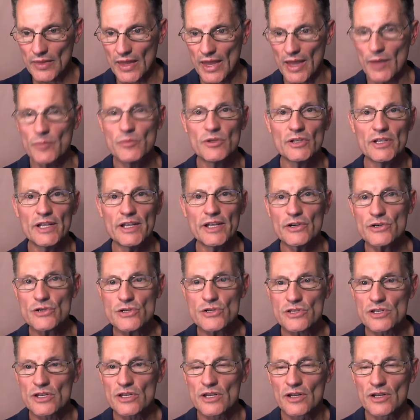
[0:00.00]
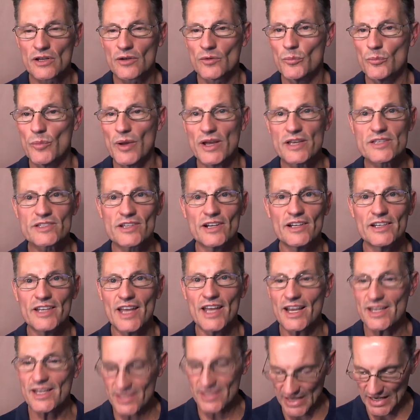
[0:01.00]
emulators based on
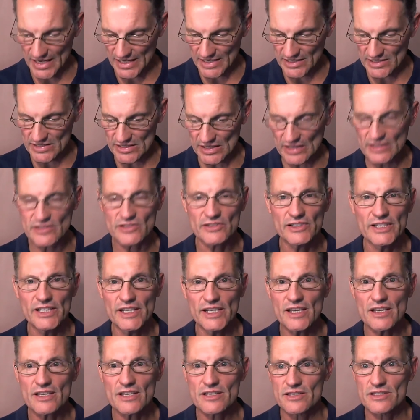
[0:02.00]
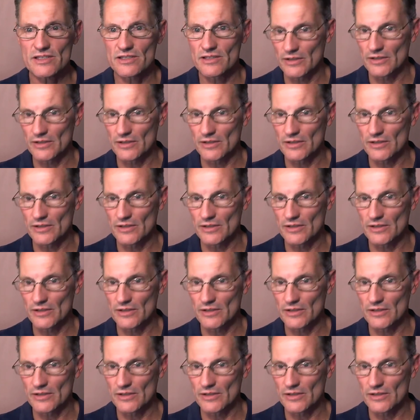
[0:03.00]
x86 Linux.